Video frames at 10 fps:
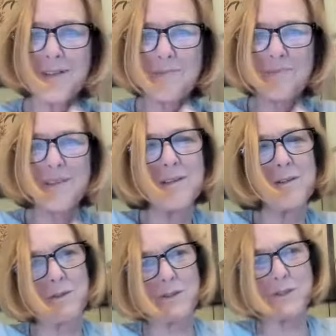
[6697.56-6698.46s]
it. Thank
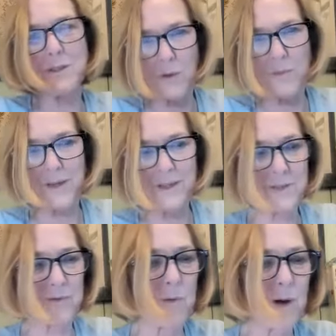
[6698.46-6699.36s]
you so much
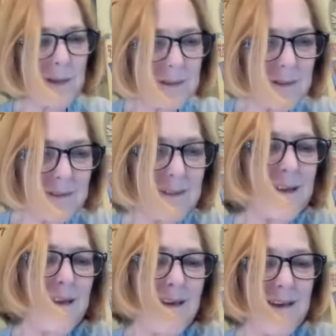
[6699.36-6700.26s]
for watching,
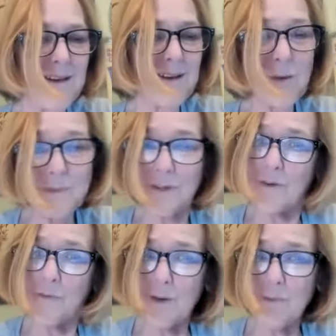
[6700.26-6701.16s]
and I hope to
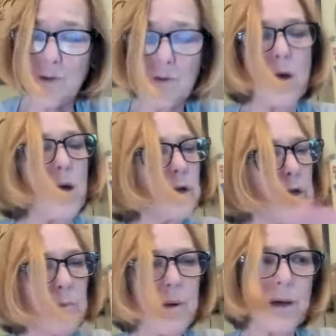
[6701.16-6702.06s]
hear from you.
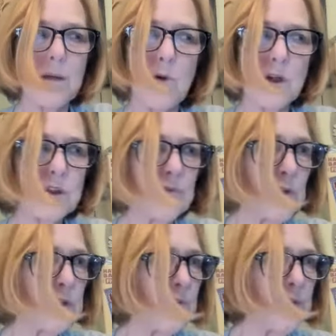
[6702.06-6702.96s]
Go back and watch the
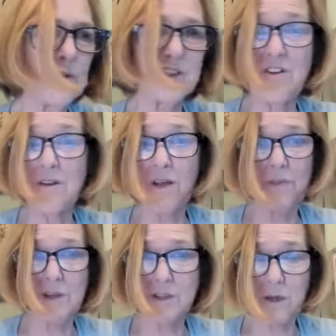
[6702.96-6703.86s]
first videos.
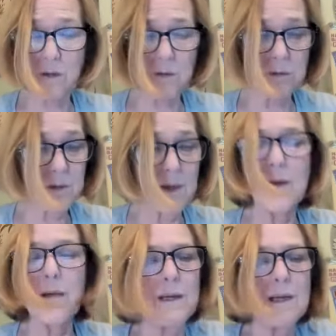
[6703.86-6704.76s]
Nothing sold,
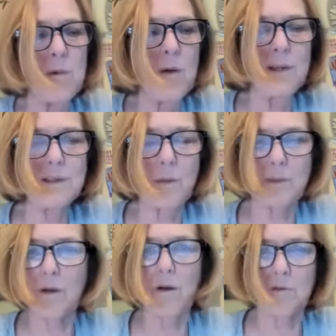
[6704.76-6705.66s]
and I'm always
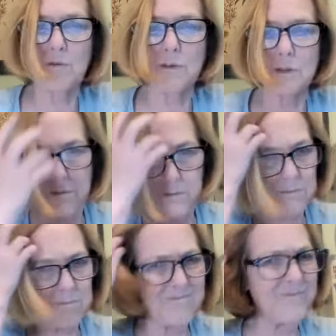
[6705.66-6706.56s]
open to offers.
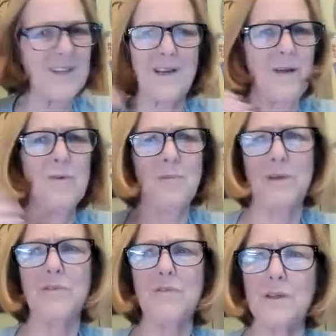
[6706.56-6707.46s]
I wouldn't
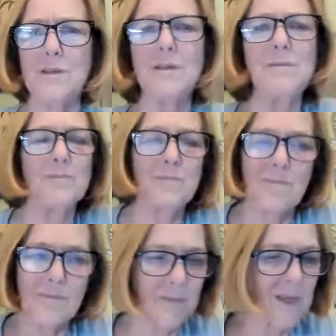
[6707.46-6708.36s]
be offended.
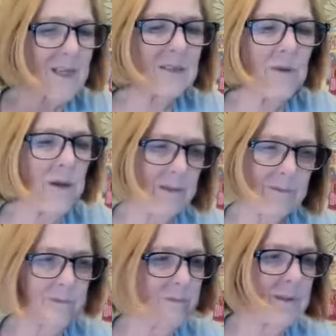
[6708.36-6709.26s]
It's fine.
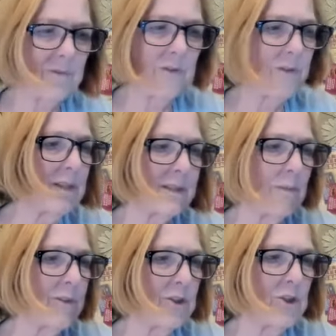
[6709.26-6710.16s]
If you think
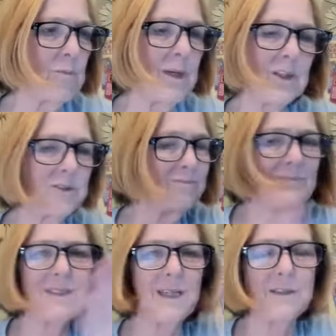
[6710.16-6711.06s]
something's too much,
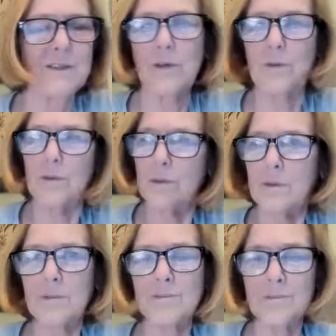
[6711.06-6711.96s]
say so.
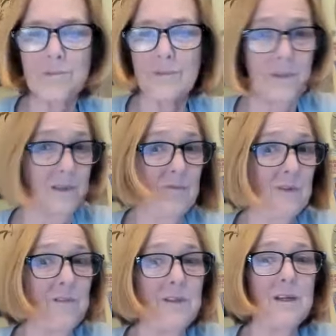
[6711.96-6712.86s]
If
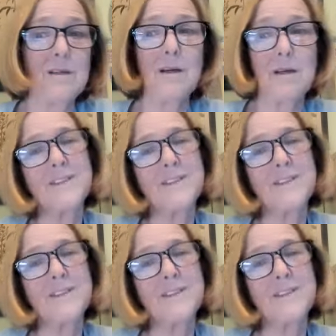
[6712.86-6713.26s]
I think not,